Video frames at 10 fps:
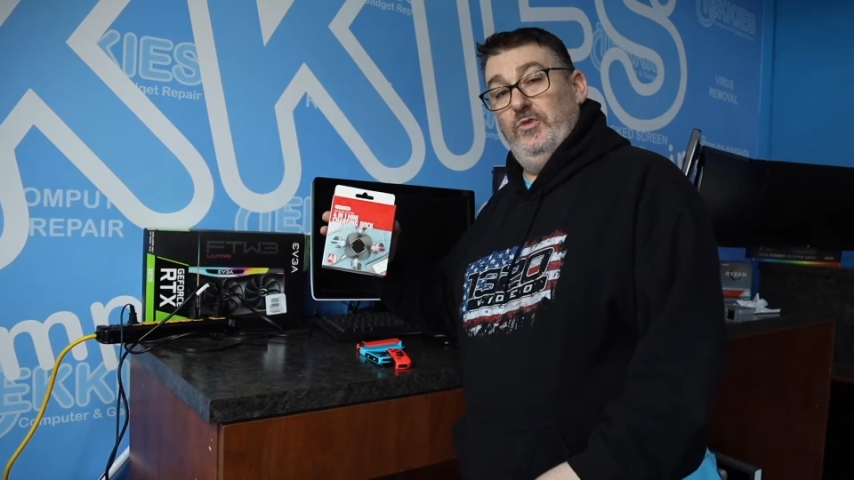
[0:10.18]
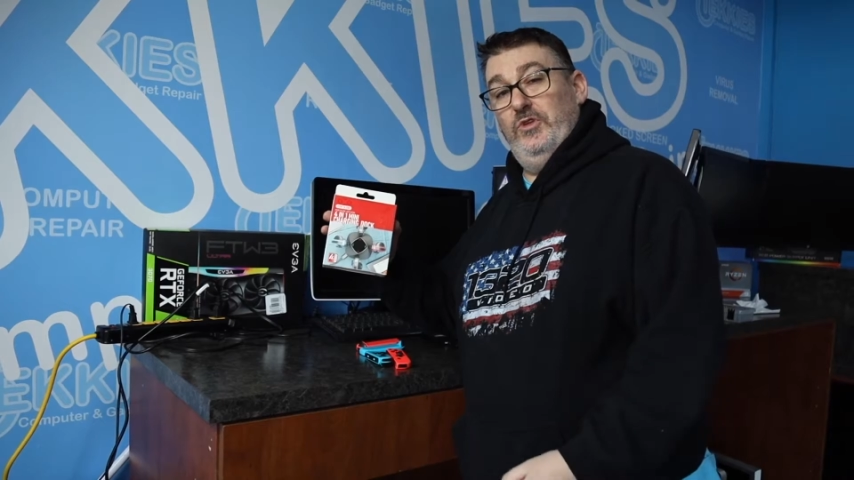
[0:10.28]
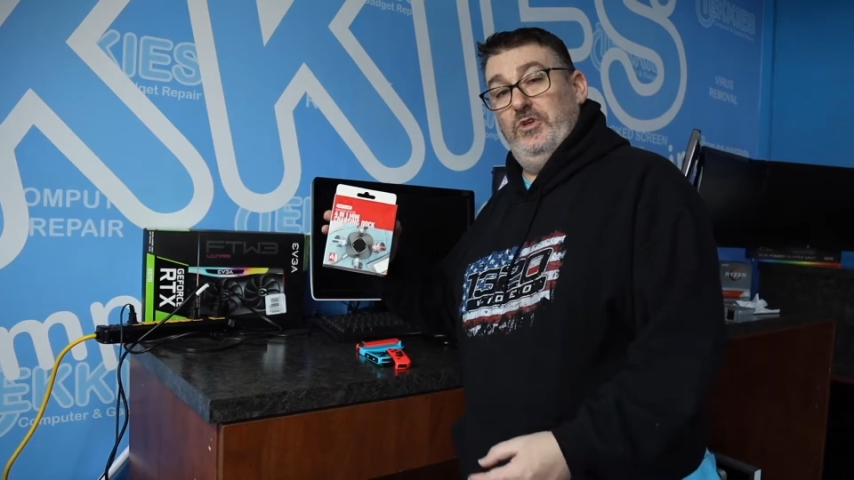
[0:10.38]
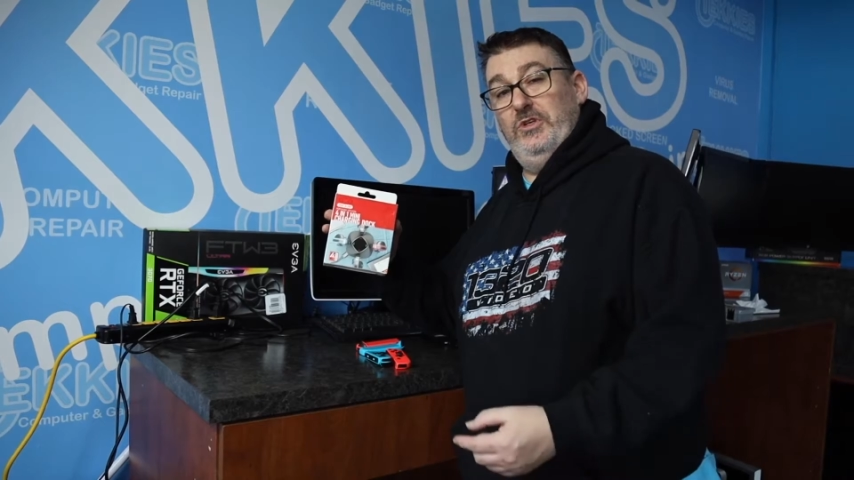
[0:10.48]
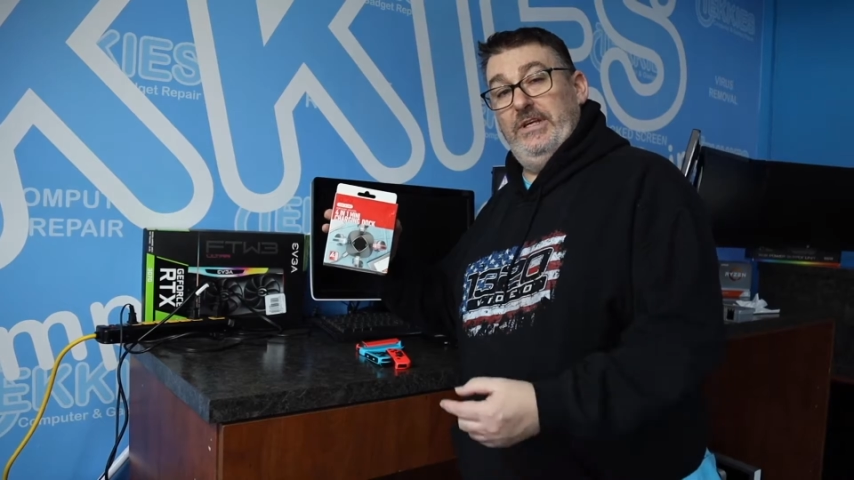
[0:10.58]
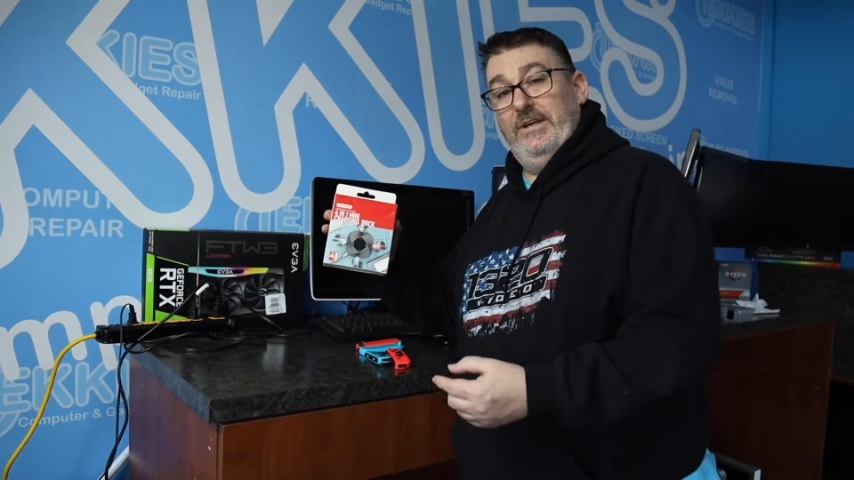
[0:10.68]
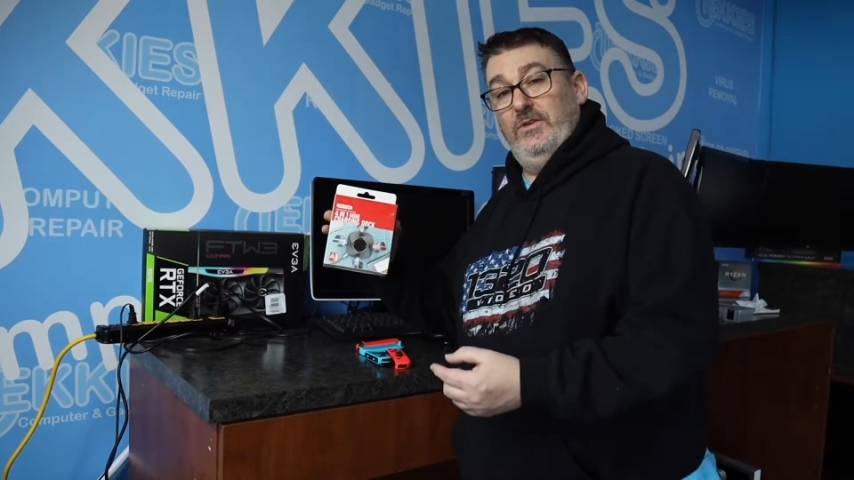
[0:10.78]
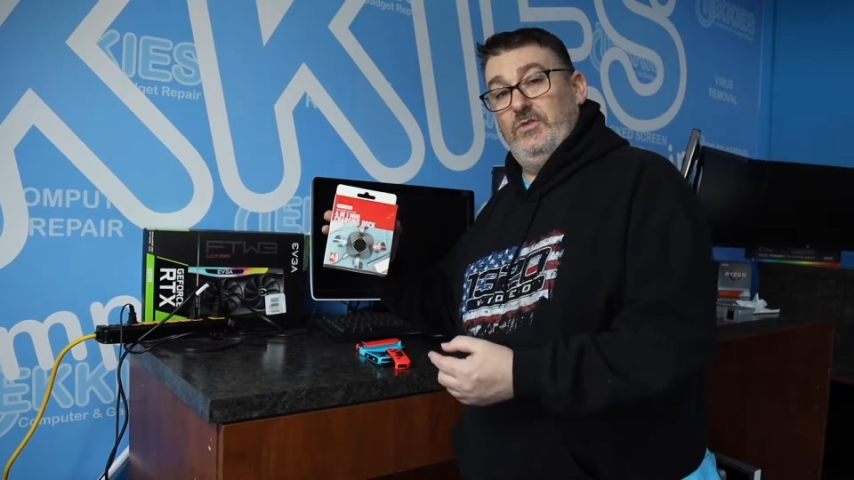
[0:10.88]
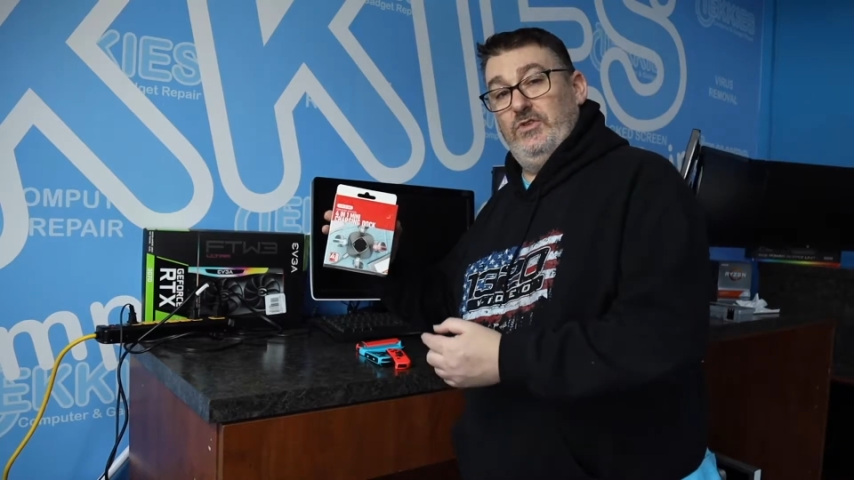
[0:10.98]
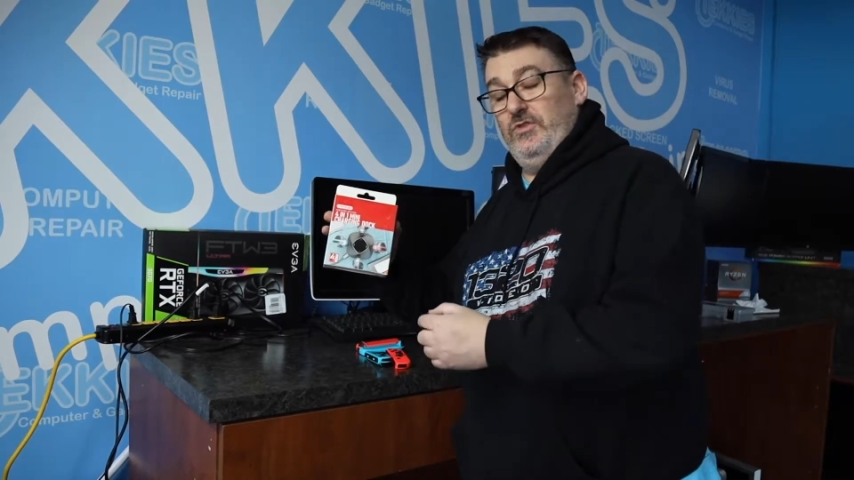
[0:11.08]
for the
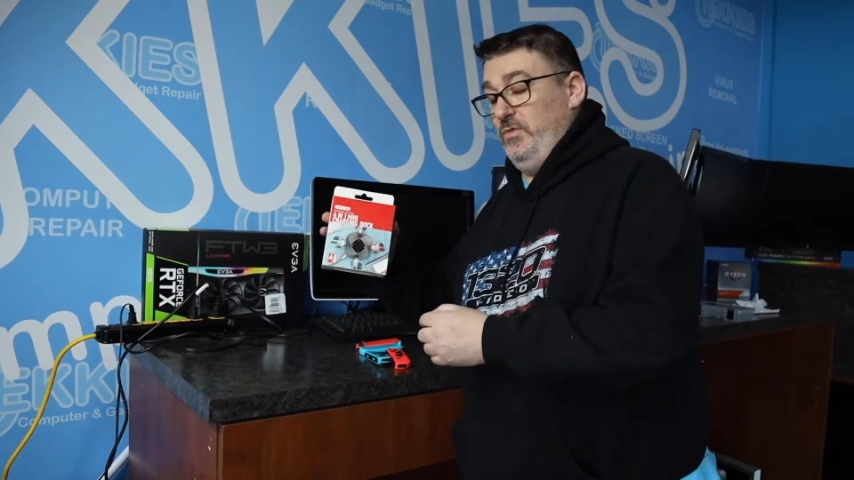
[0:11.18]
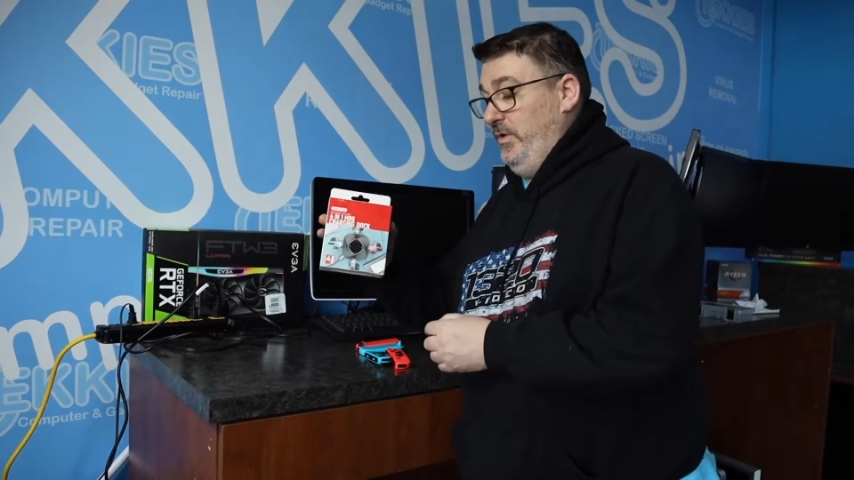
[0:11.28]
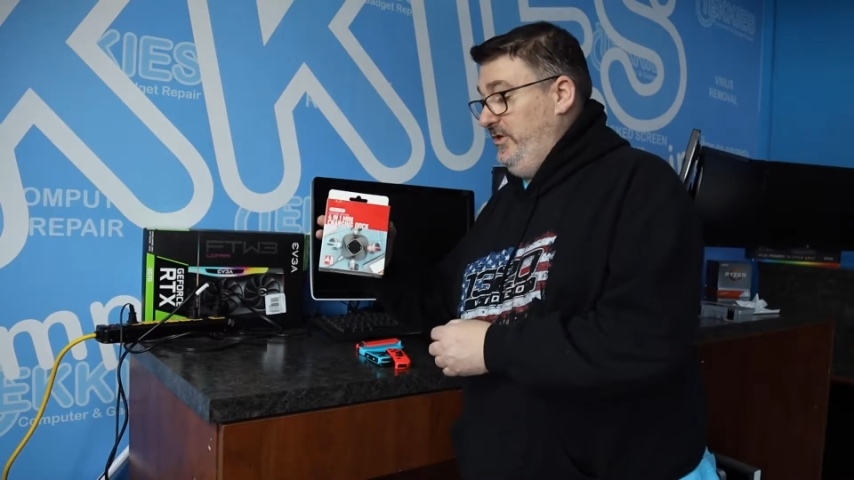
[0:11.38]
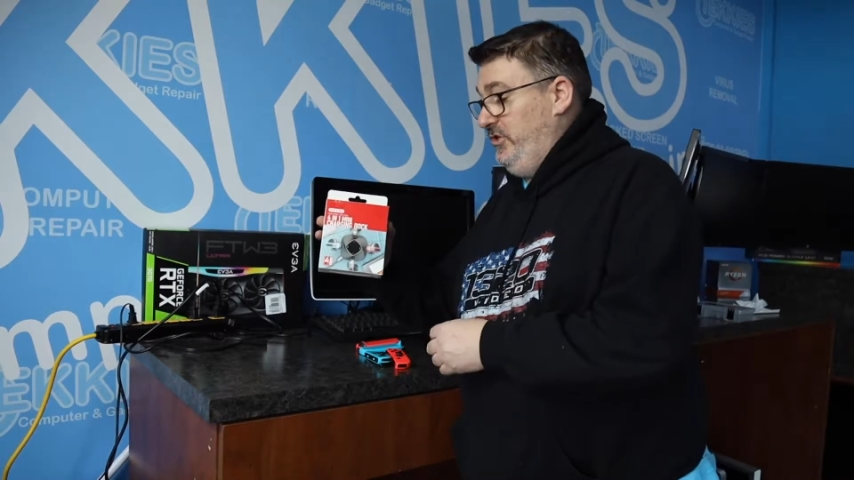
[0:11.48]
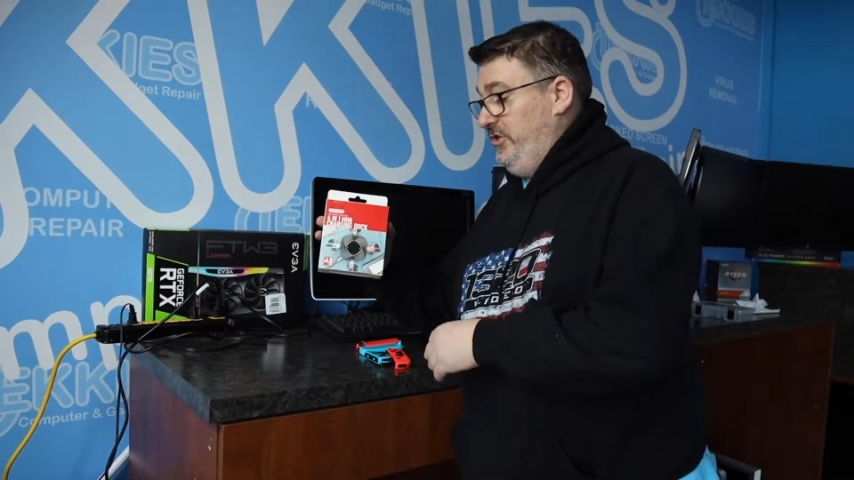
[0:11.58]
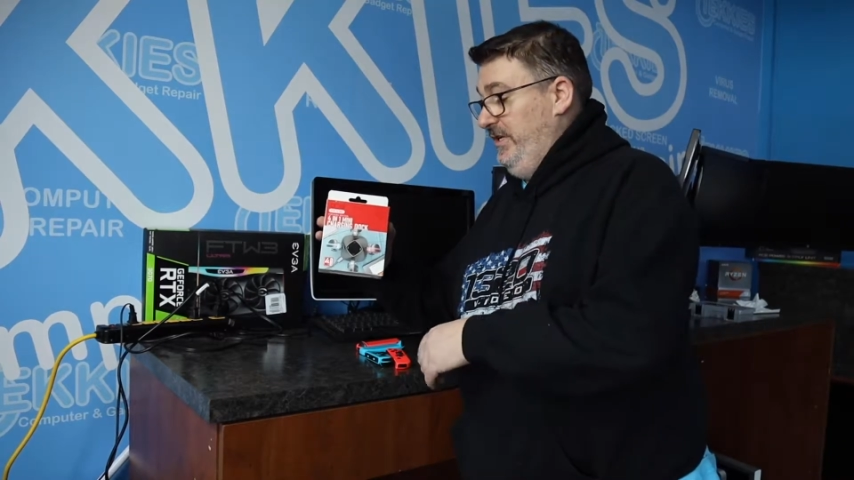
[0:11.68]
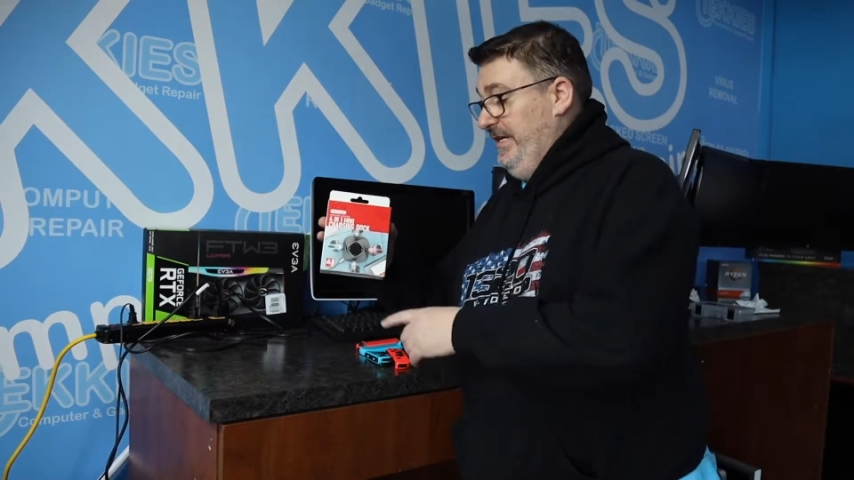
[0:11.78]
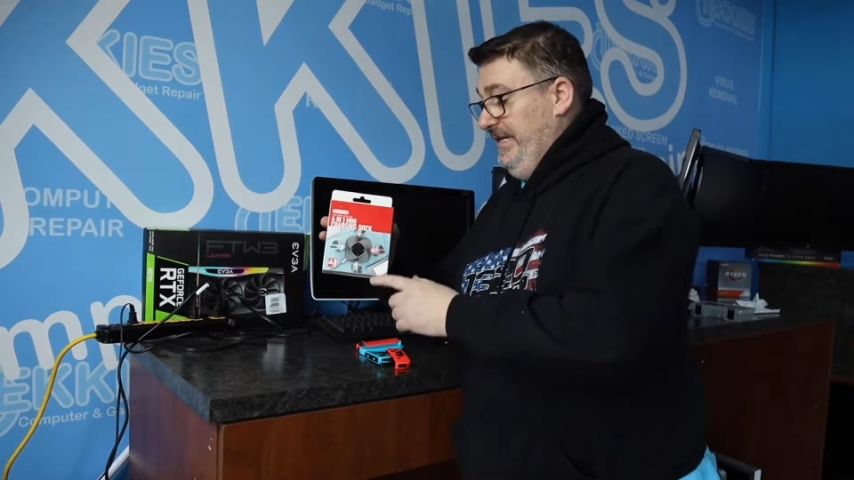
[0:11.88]
Nintendo Switch.